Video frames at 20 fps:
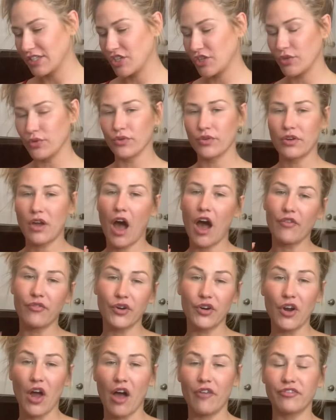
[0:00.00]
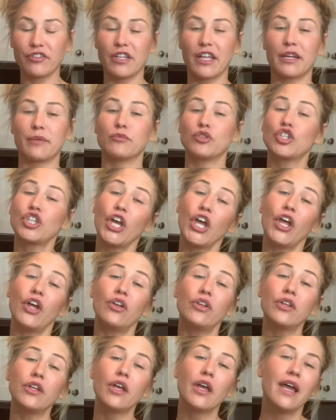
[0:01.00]
to cover it off and let them
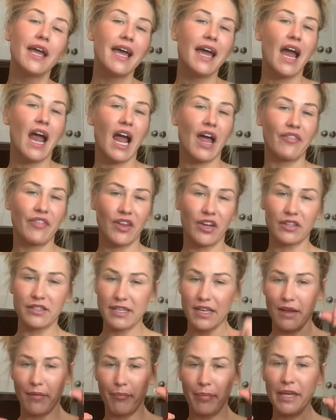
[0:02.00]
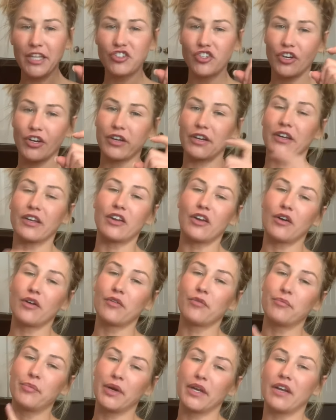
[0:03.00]
chill. And then I'll take a picture and
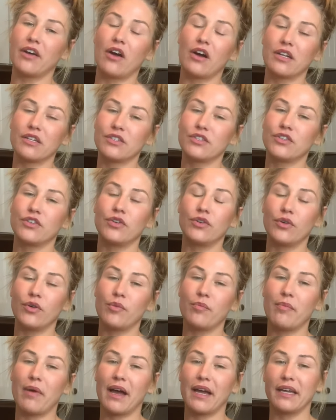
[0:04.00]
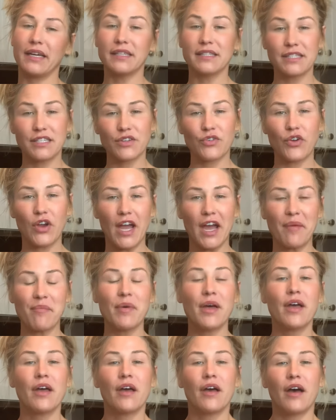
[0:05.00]
I'll put it onto my Instagram,
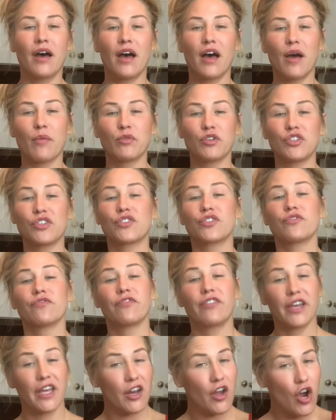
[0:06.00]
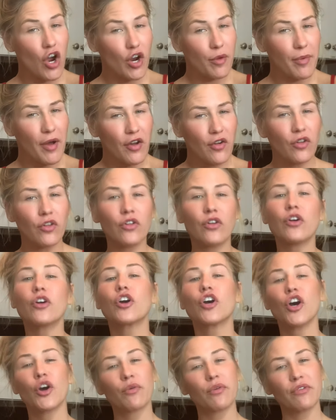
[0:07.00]
which is Vanna Arbuckle,
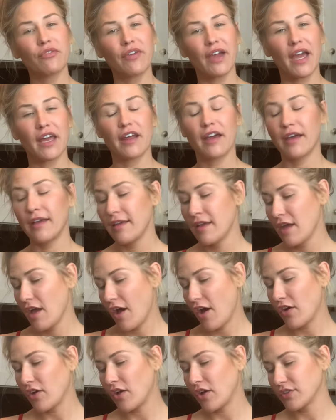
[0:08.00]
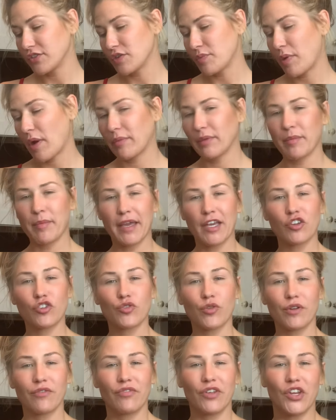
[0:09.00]
Cook with Vanna. I'll also probably make a
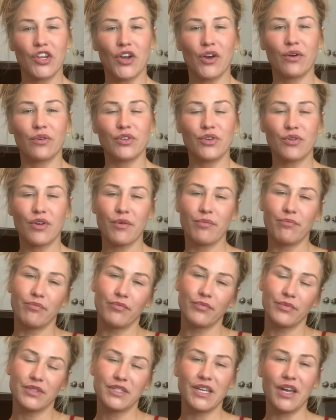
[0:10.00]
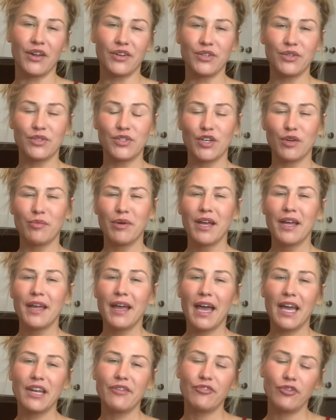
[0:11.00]
short video you can see on YouTube.
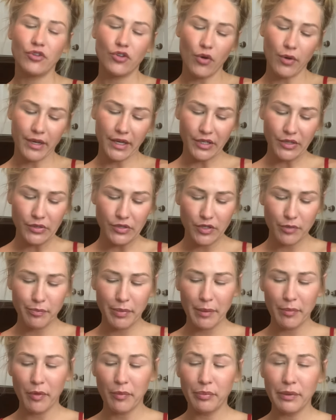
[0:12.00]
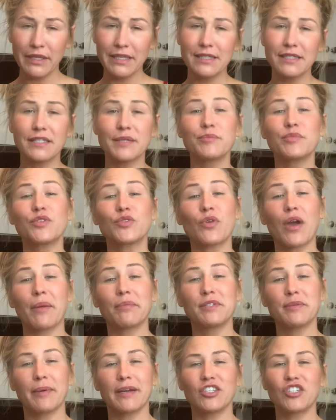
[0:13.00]
And if you're going on YouTube, people, please subscribe
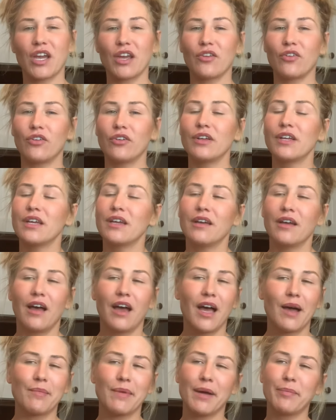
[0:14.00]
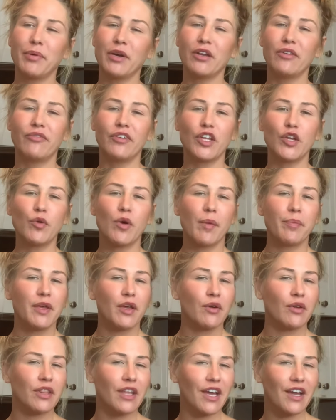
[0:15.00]
to my channel. I put a video up
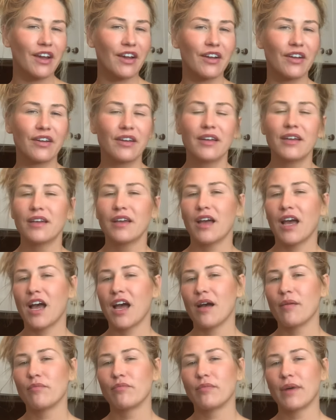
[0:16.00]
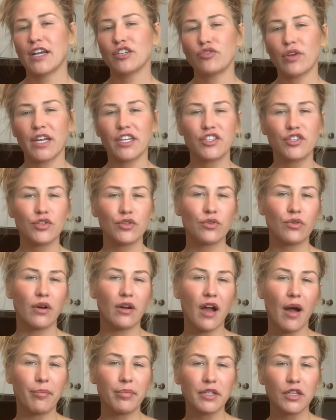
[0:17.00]
here and there. I try to do a
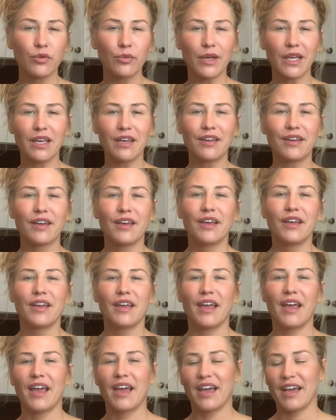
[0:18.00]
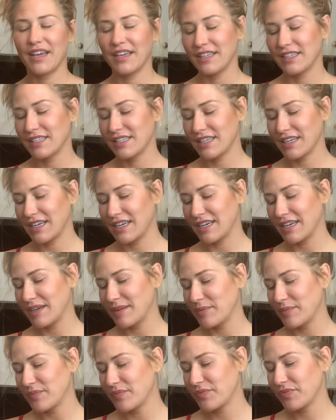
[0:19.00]
couple a week, and
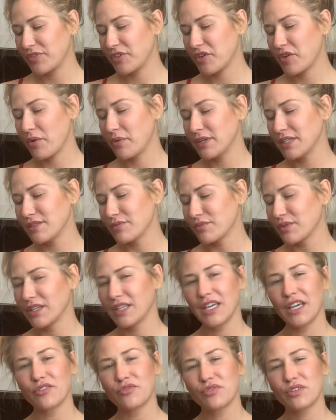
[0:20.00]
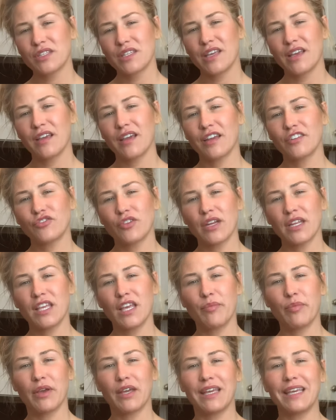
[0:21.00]
they're always really interesting. I try to
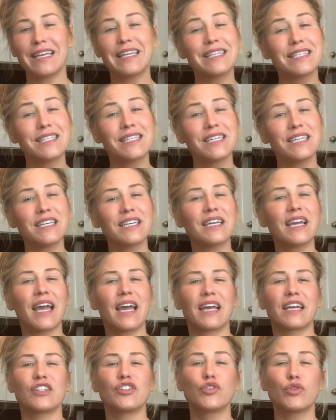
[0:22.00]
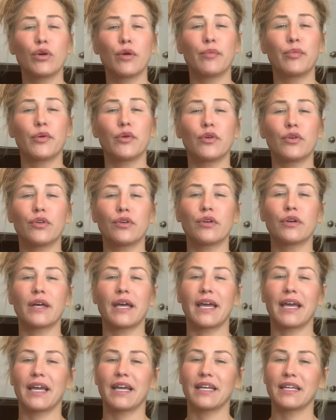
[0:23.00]
keep it easy and doable
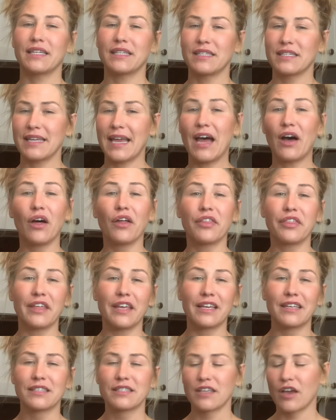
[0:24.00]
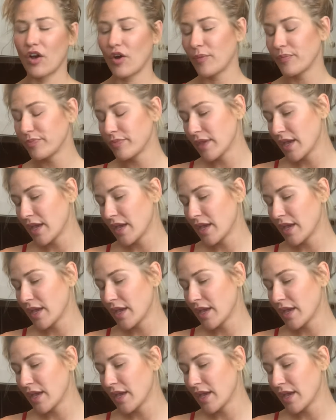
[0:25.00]
and healthy. So